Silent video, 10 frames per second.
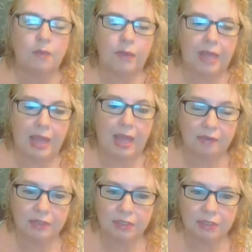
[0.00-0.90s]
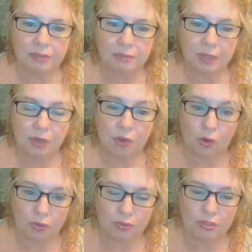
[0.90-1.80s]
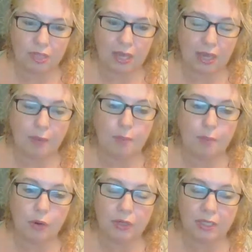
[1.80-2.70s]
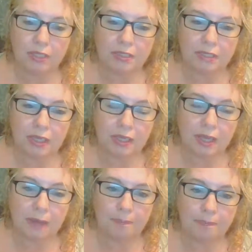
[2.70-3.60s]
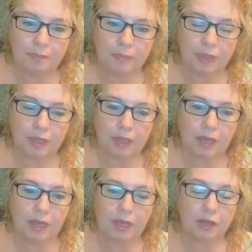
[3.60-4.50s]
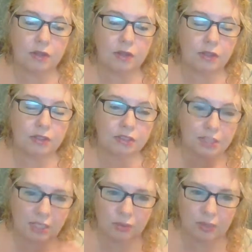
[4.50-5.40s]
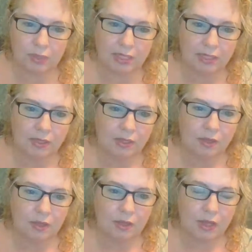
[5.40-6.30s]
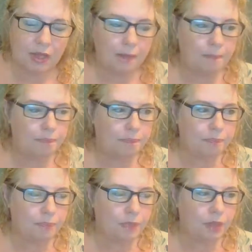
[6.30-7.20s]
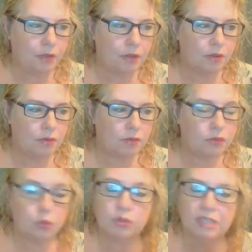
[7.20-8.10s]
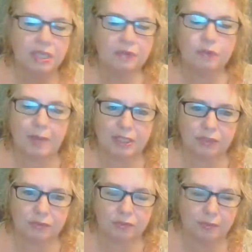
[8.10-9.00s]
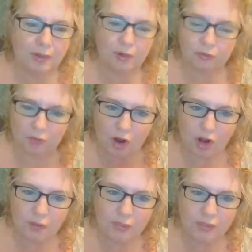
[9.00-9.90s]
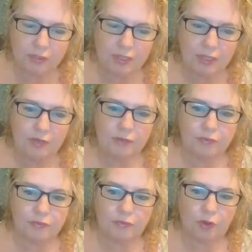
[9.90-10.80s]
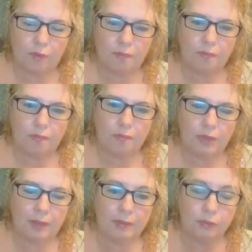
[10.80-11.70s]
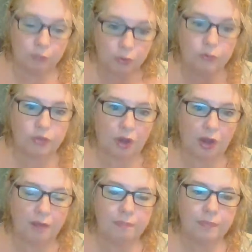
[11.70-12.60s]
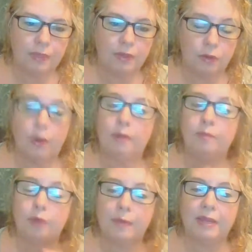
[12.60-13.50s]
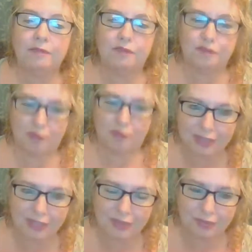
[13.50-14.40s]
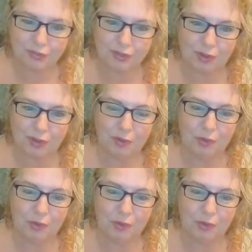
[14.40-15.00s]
We have it because our bodies are continually sourcing information from our environment, from in real time, and probably even faster than real time.